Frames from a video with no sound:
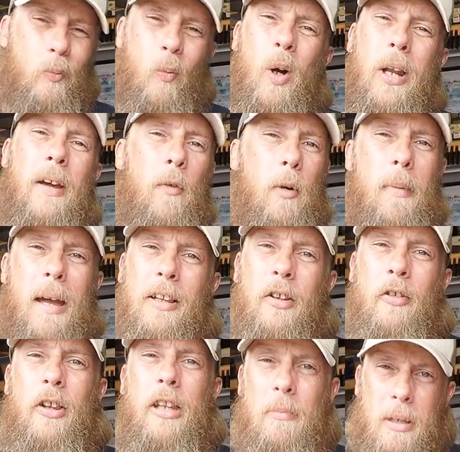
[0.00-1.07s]
whatever, man,
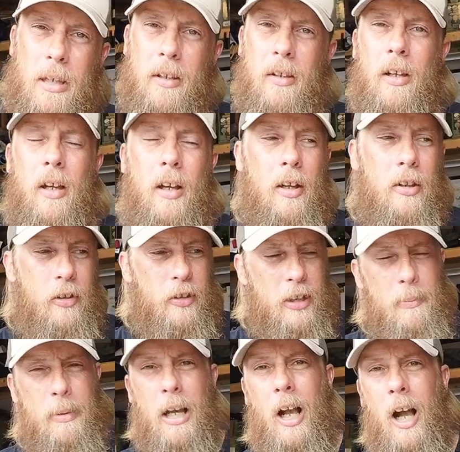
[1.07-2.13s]
just leave me
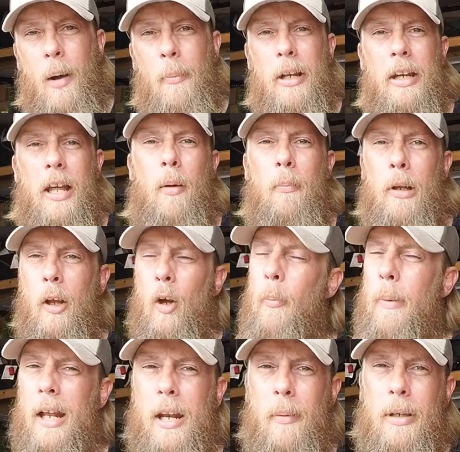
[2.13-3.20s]
a comment down below,
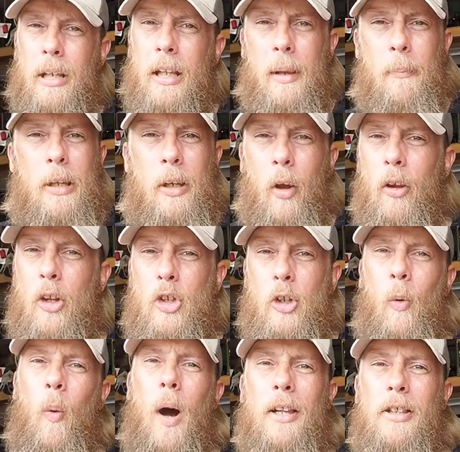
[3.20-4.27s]
man. Let me know that
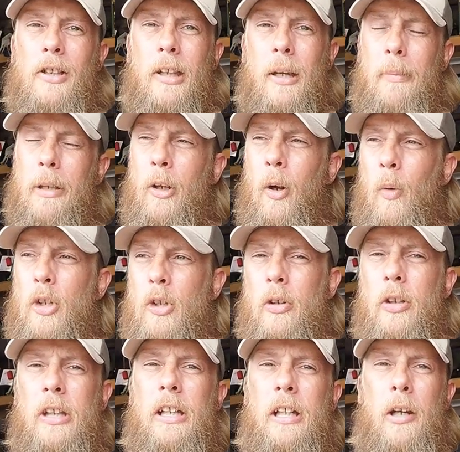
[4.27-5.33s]
you're watching. Let me know what
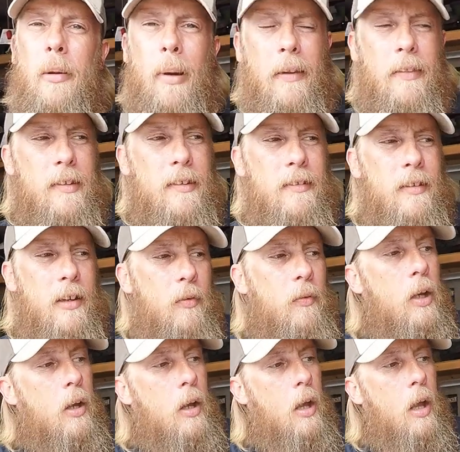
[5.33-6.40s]
you're thinking about this stuff.
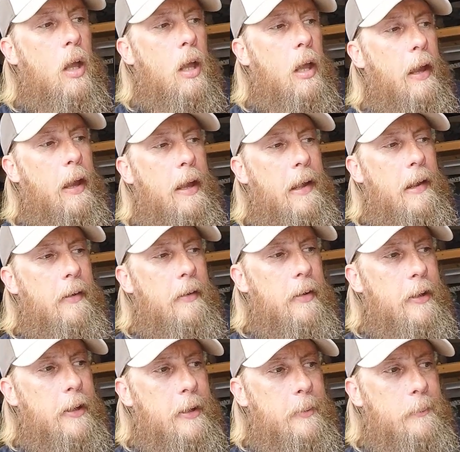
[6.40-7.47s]
And